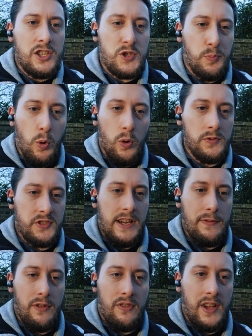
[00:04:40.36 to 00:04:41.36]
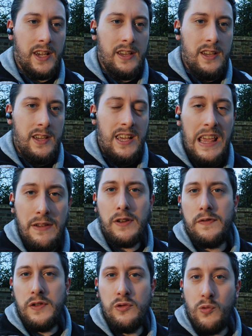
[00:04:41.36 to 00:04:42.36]
spawns and everything. Even a
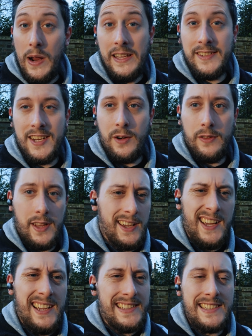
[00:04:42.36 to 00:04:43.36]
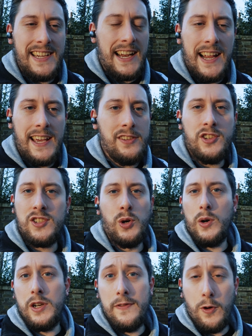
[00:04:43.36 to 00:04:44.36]
few raids here and there. Dedenne, just
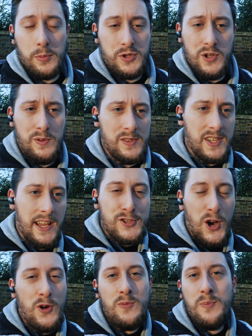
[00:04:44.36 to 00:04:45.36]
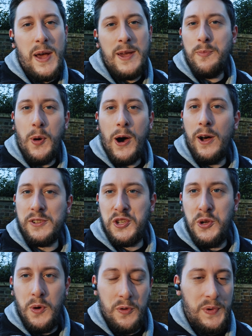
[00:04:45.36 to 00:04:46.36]
not enough opportunity. Don't make part
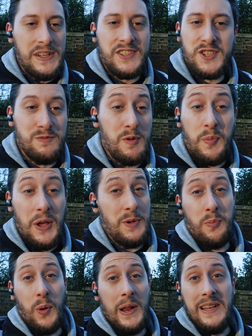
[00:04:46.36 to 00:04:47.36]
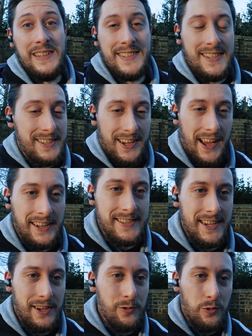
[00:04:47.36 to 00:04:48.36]
2 a rinse and repeat, please,
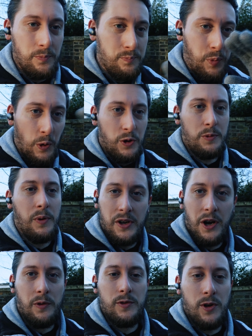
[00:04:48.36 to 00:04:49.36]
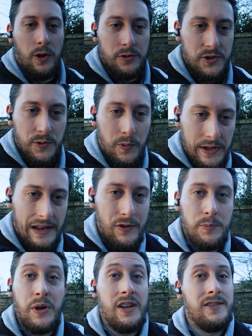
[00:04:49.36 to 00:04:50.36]
Niantic or Pokemon Go Gods or whatever,
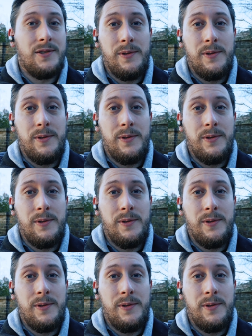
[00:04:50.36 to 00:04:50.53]
because